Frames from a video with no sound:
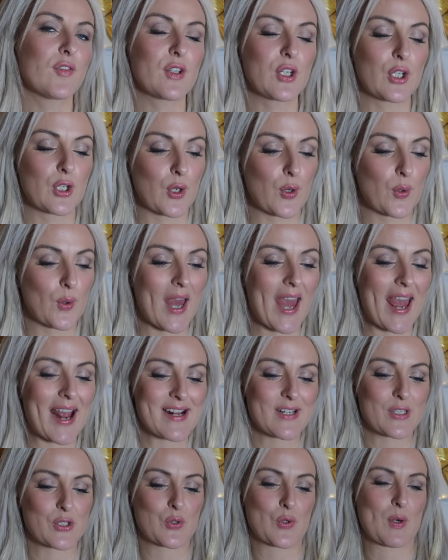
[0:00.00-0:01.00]
You know,
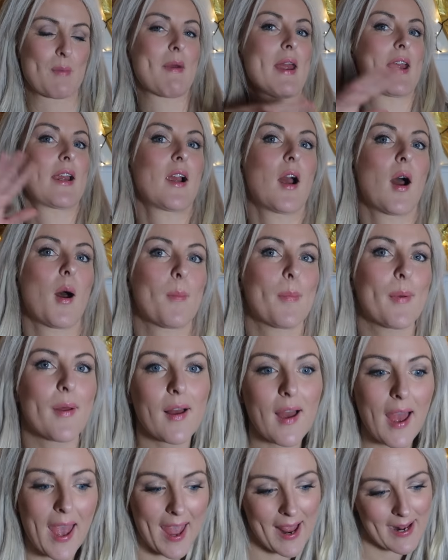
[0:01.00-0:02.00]
extra makeup,
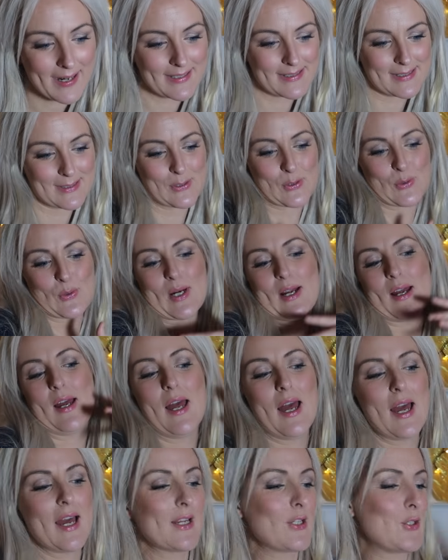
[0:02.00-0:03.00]
extra
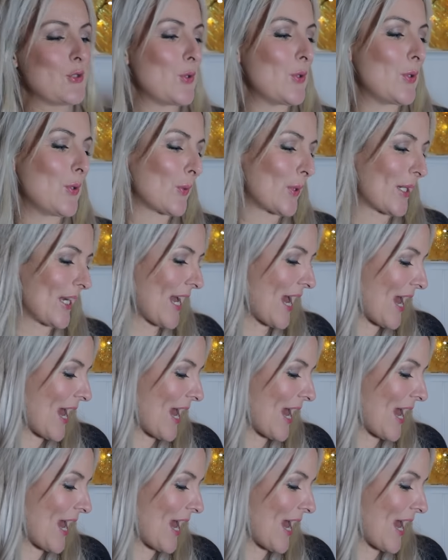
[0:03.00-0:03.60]
jewelry,